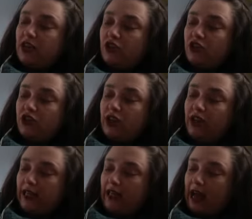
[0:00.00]

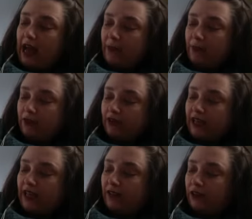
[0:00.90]
Sharing apples
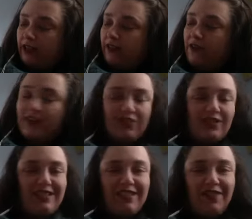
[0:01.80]
and learning
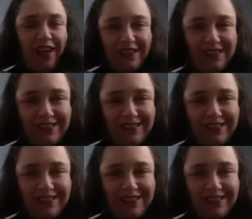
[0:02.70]
fractions is fun.